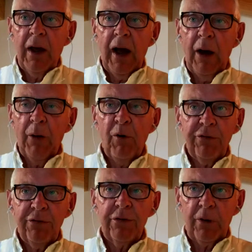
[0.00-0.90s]
how
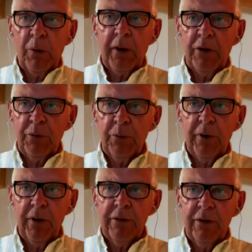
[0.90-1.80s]
bosses look at you
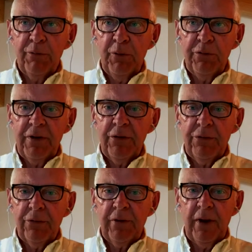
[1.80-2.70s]
in the first
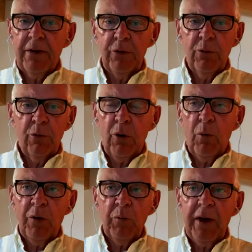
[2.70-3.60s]
instance, and you go
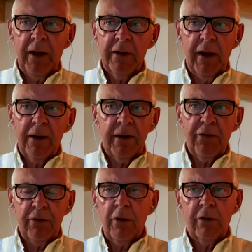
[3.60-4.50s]
one way and
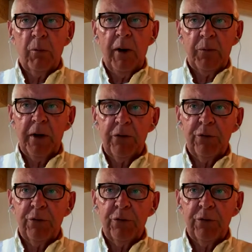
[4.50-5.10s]
that's not the right way.